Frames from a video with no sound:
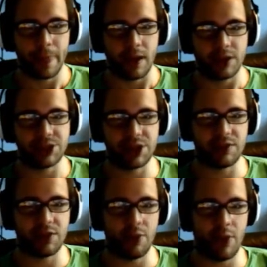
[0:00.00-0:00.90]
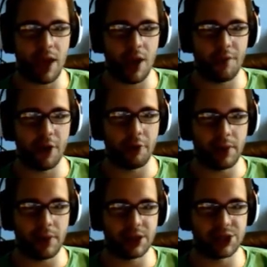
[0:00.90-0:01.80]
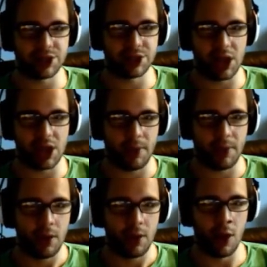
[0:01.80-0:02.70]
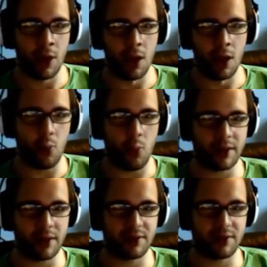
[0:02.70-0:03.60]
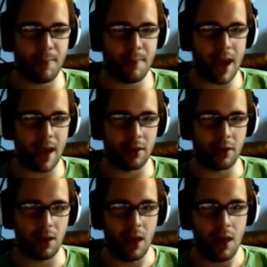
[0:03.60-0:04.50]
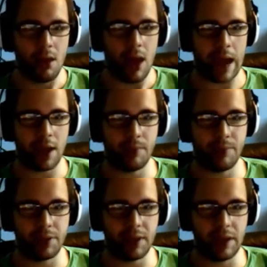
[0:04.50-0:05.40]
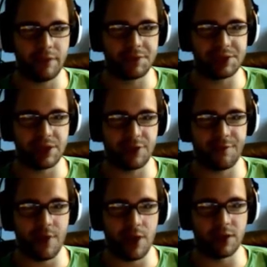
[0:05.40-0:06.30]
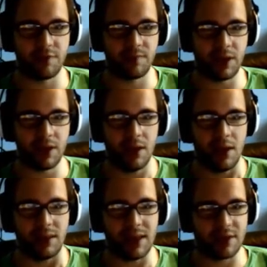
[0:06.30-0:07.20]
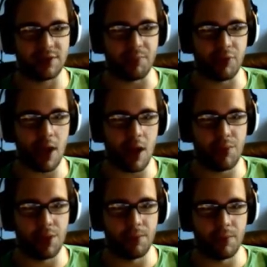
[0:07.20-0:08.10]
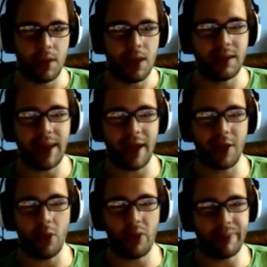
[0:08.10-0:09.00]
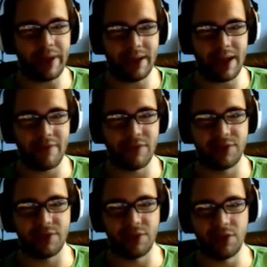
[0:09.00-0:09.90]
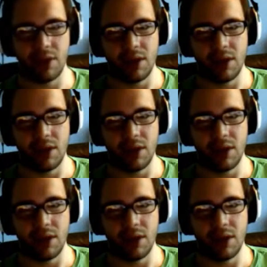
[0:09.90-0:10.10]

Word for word: She's aware of our relationship. Huh, what does it matter? I don't believe she's fond of me. That is the problem. That girl will be 11 soon.